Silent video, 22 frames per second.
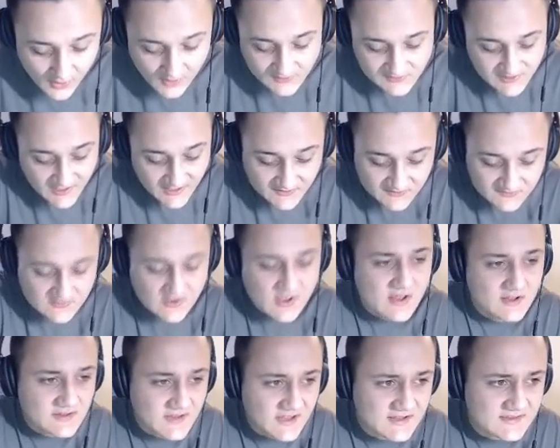Let's
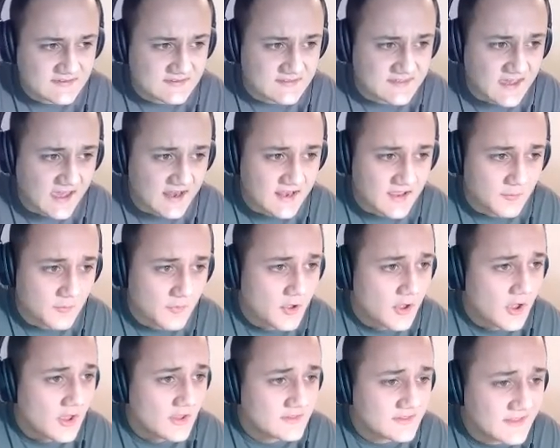get him.
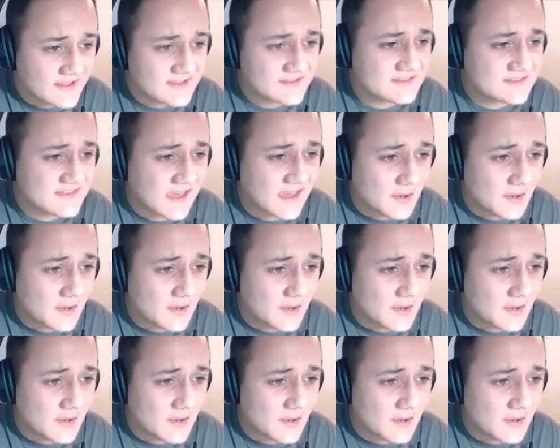Let's